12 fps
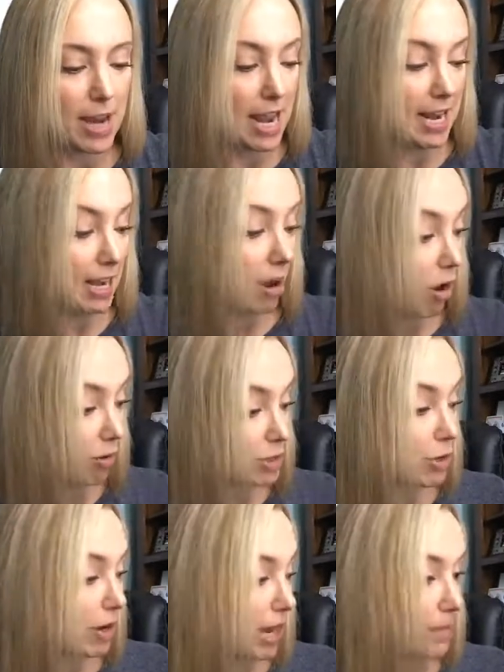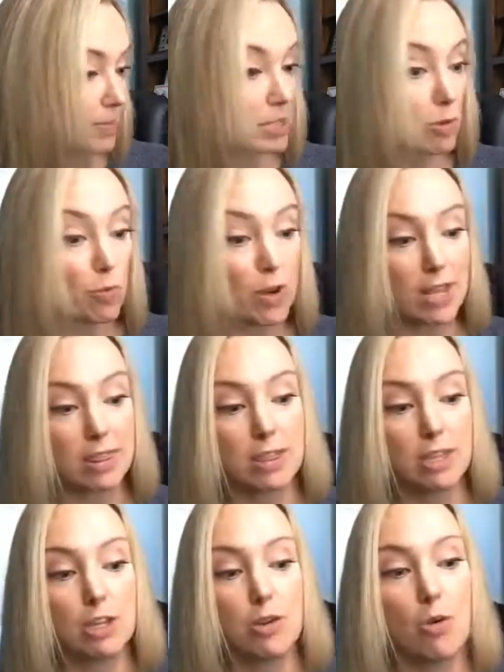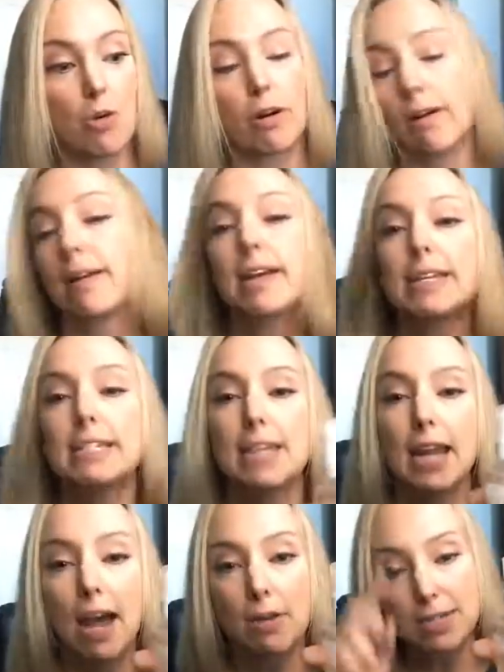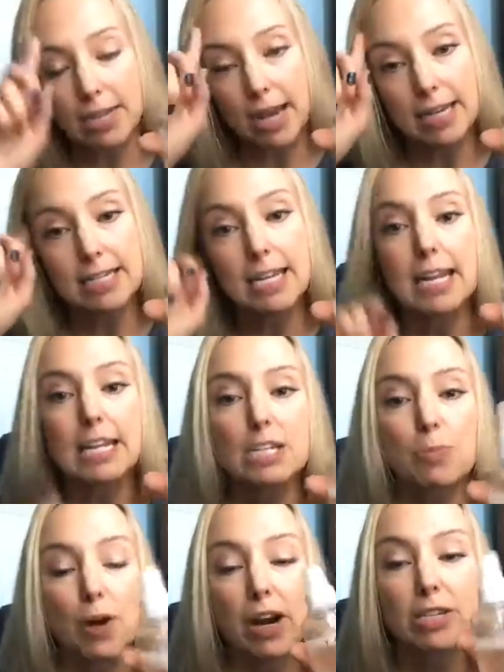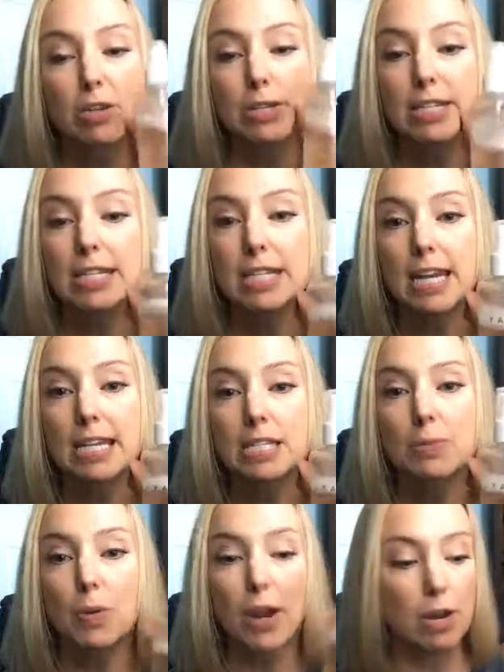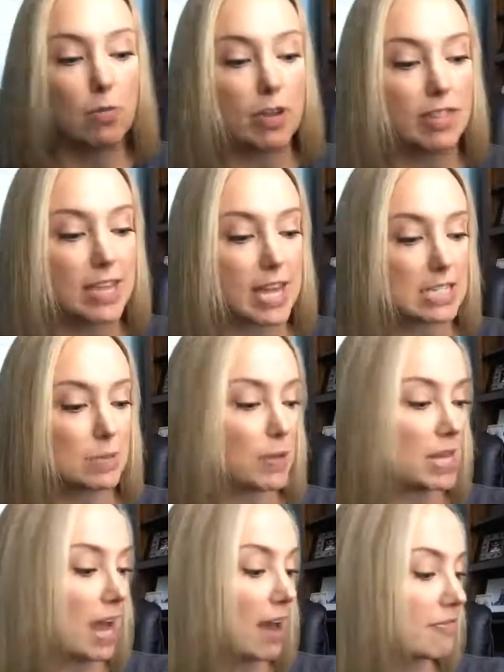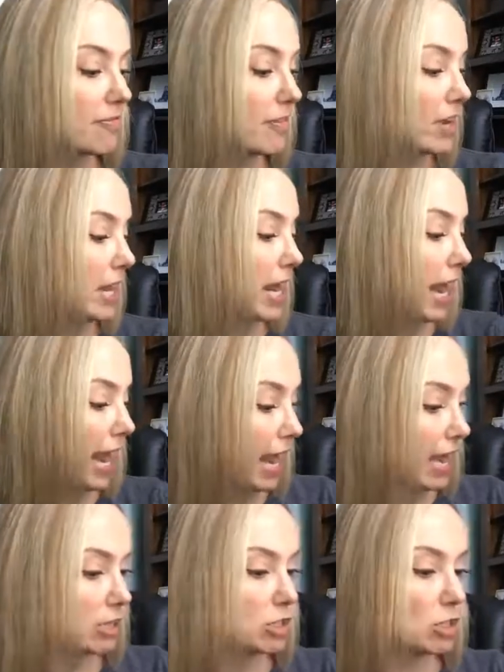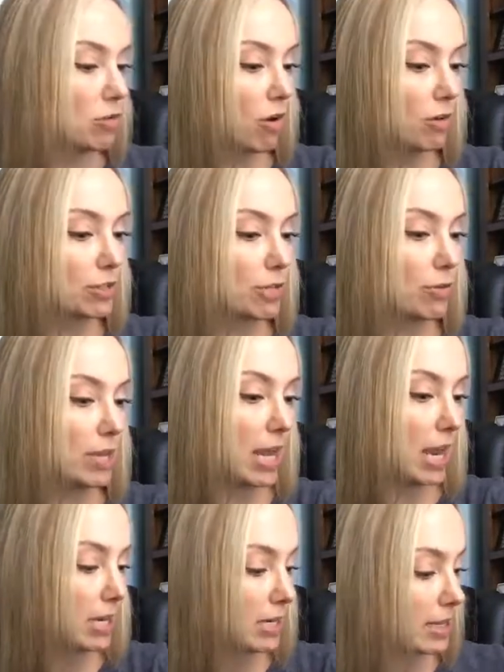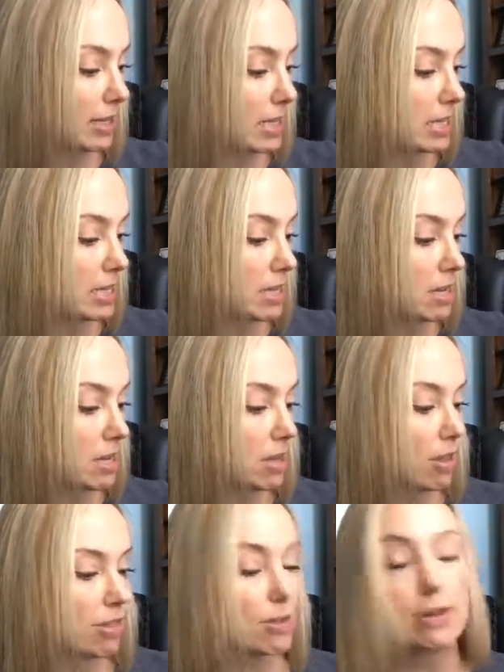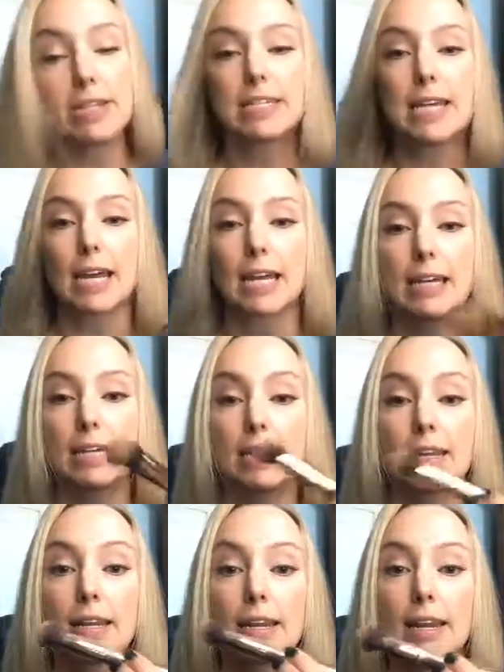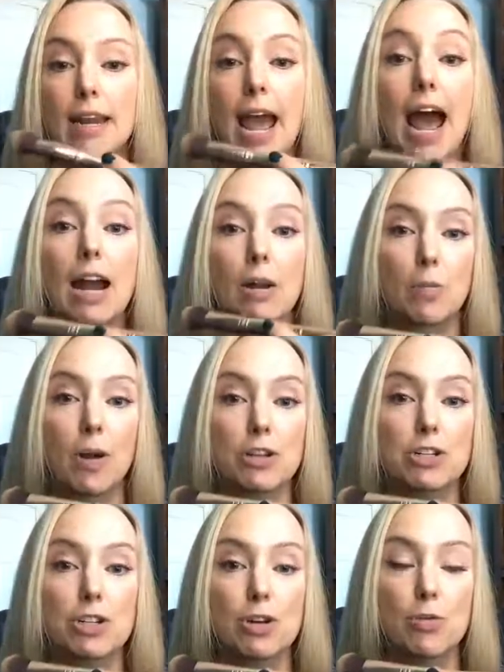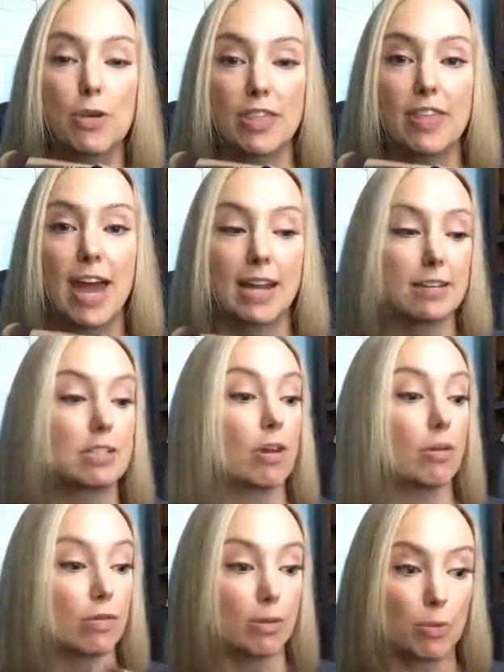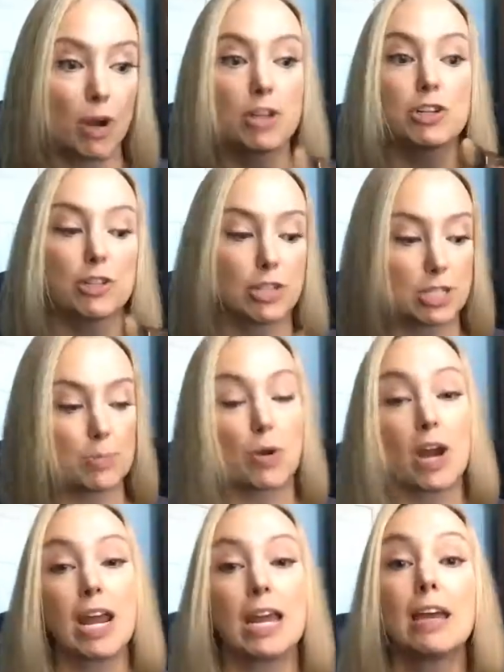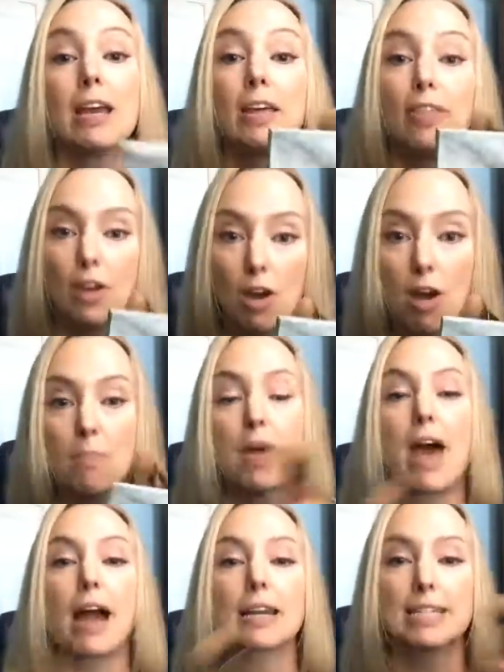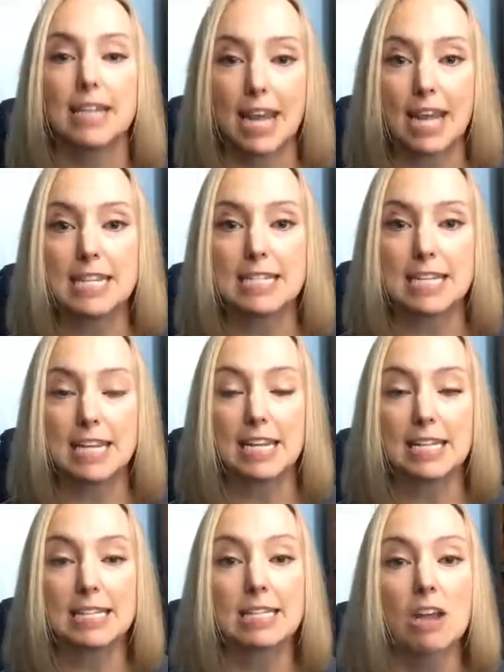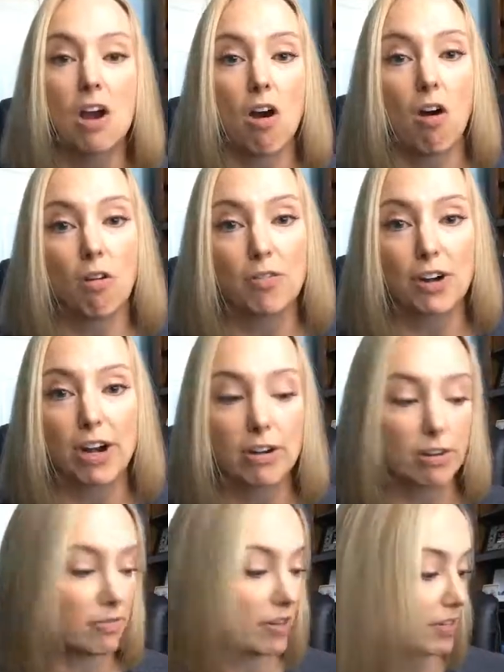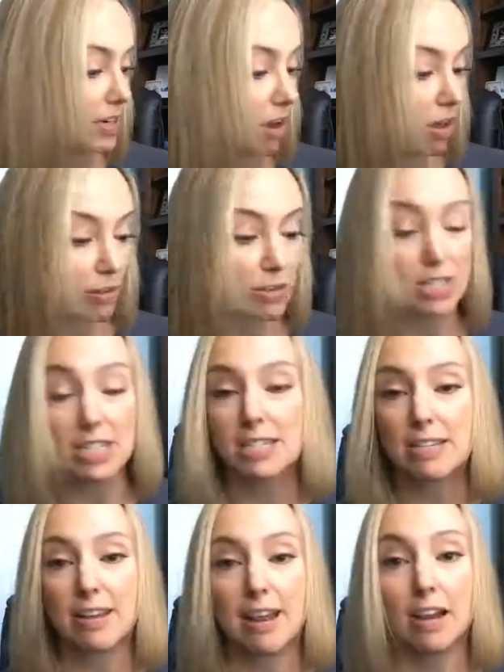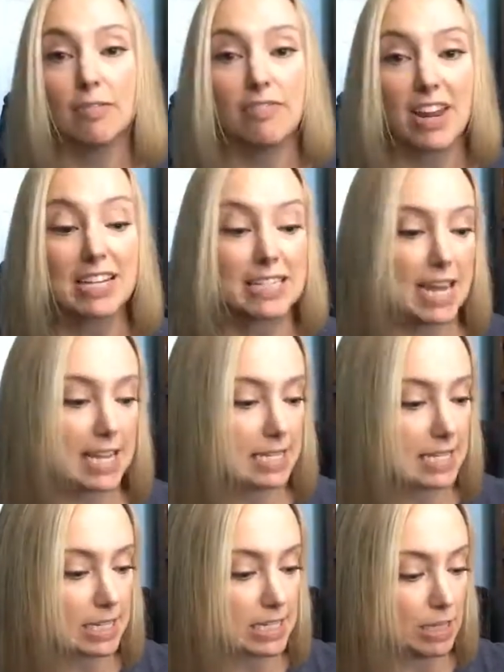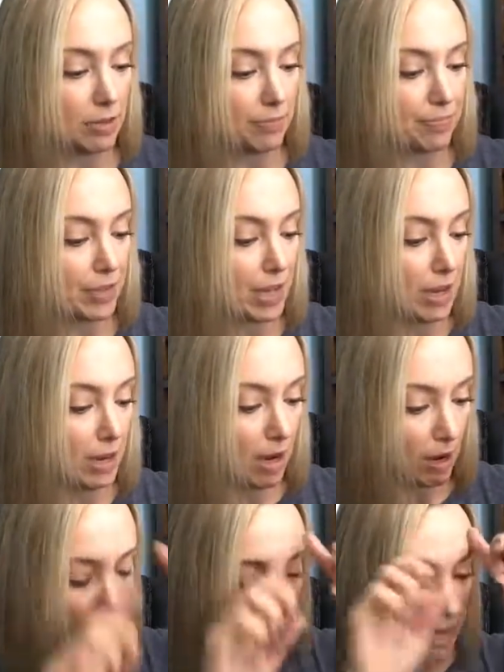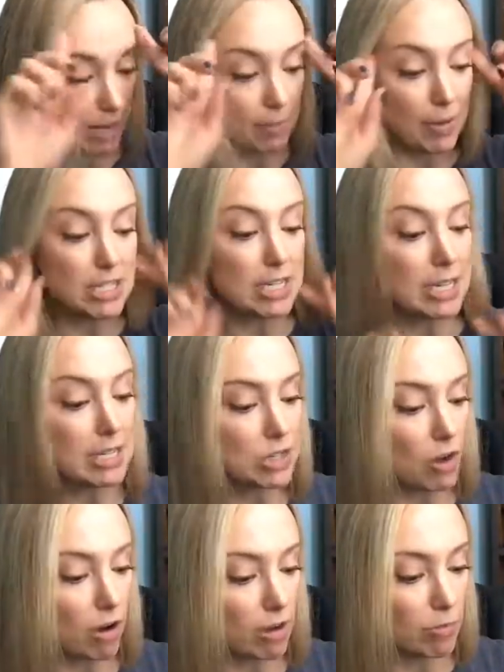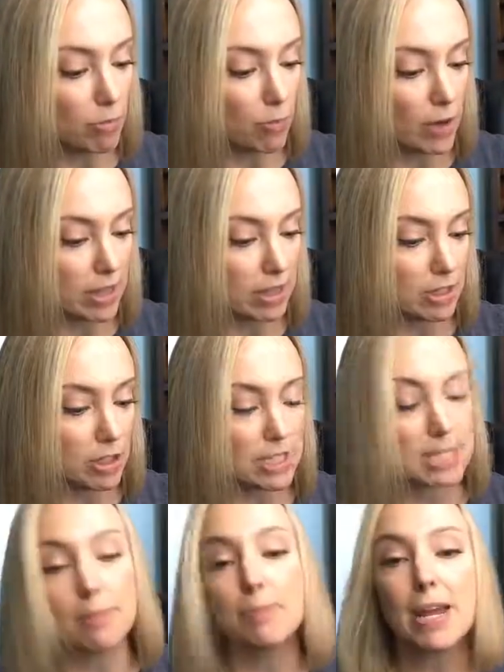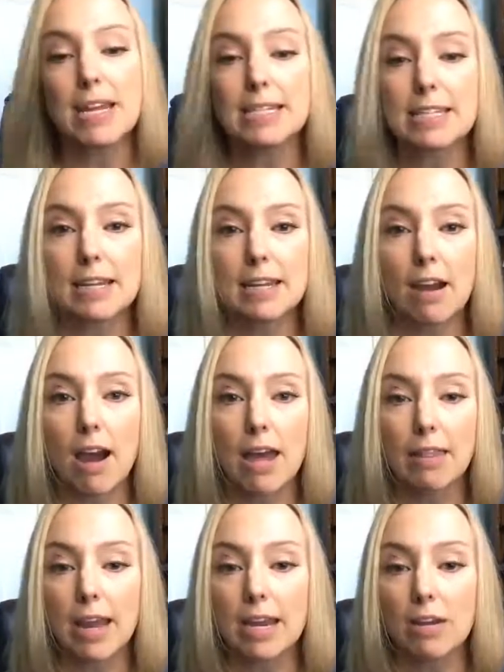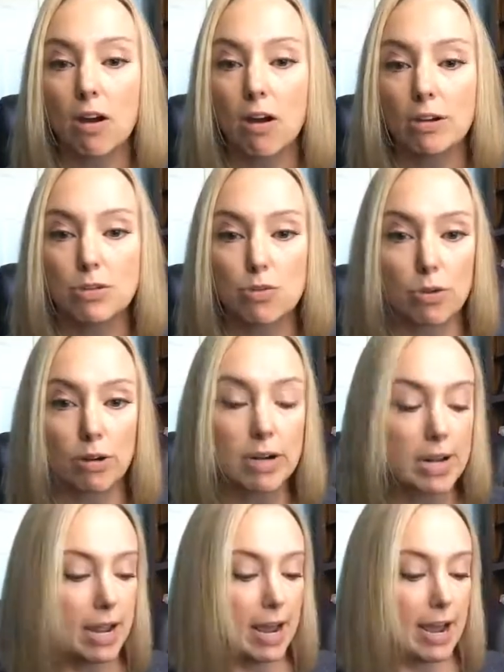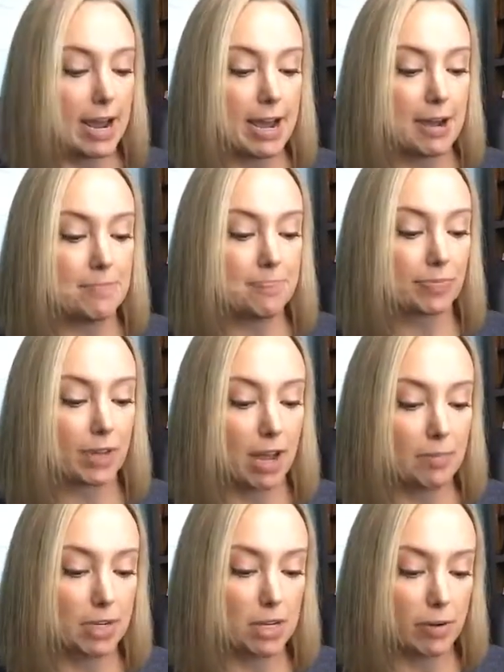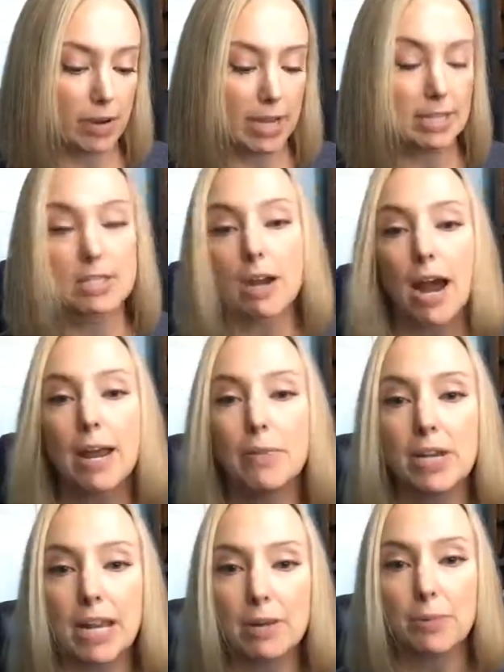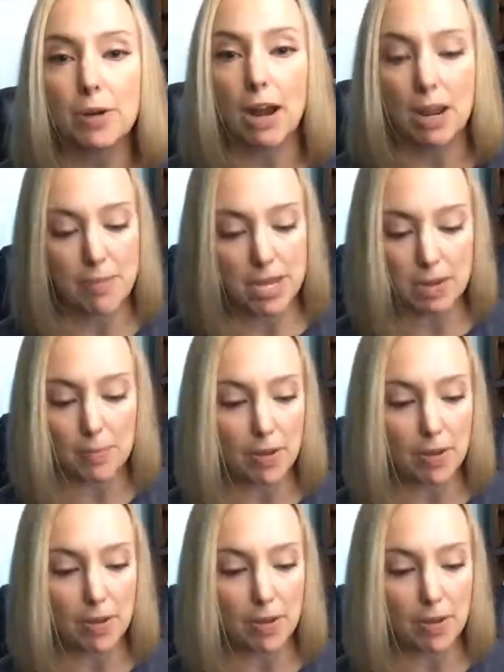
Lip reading: It also comes with your Stay Outside setting spray, so it's the setting spray with the SPF, and you also get the 30-second HAC brush with that. So the brush, the spray, the compact, 8 tins, all for $150. It's a fantastic deal. Okay, but to get started with just the basic highlight and contour, I'm going to go ahead and, I went ahead and put eye makeup